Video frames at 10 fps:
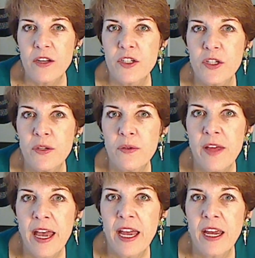Do
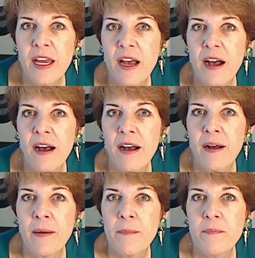they
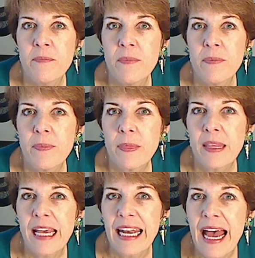
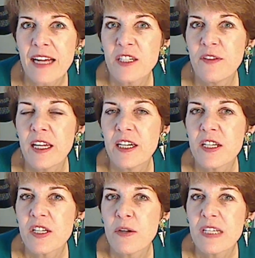get active in an
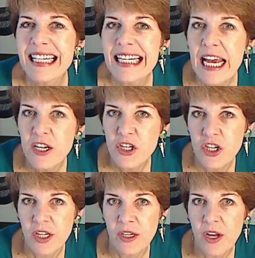
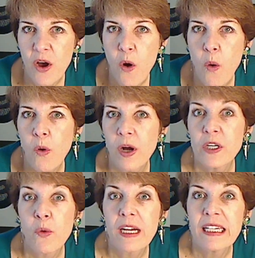association or
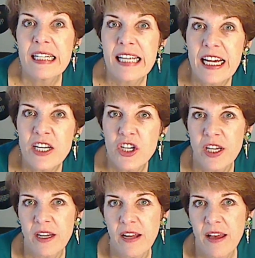an
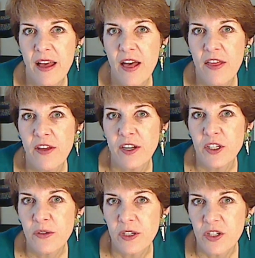organization that
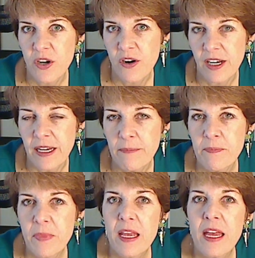you can target?
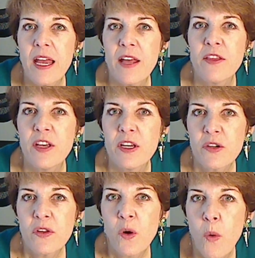These
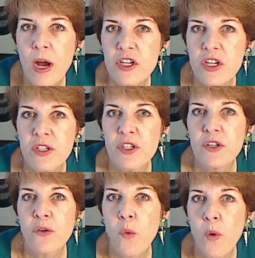are the questions
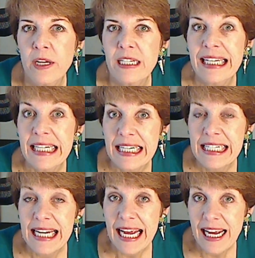you're going to
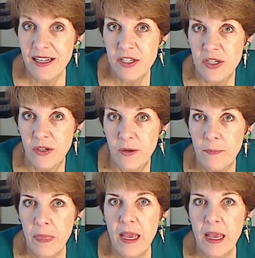need to answer.